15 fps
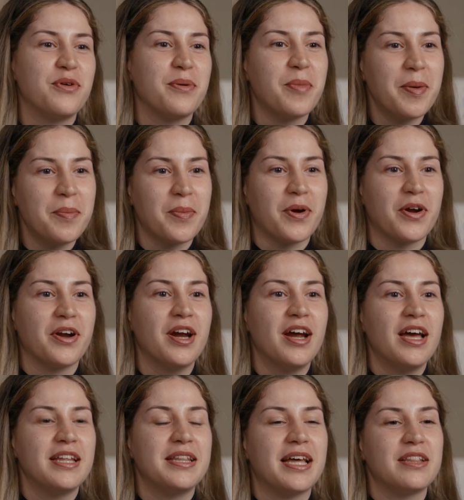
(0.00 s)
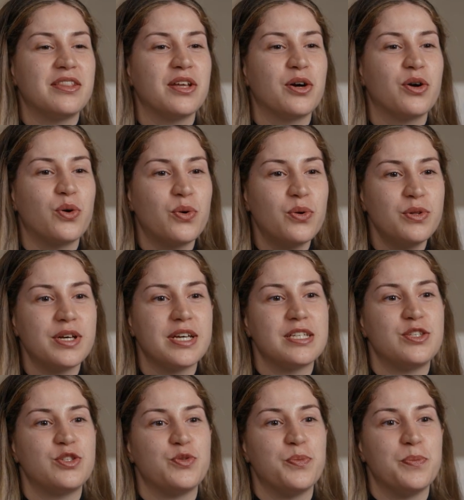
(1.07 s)
remember that the goal
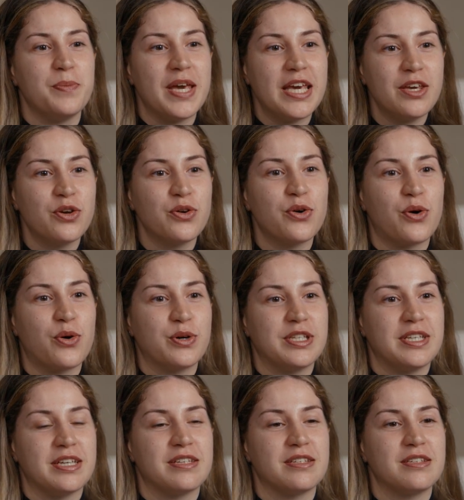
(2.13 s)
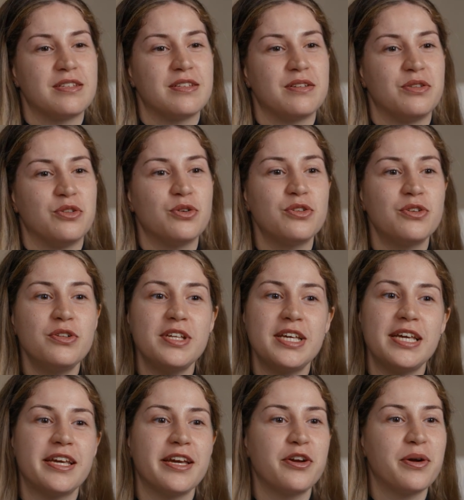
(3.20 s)
is to make your audience not only
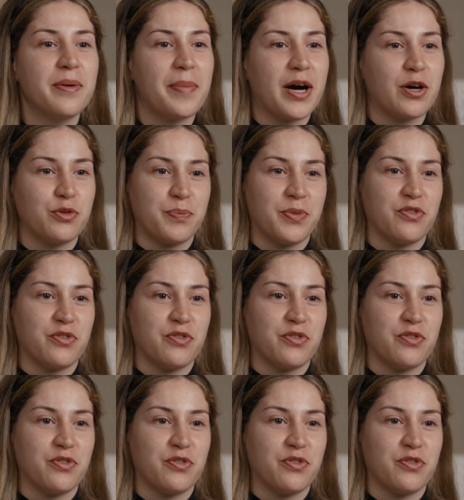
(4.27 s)
hear about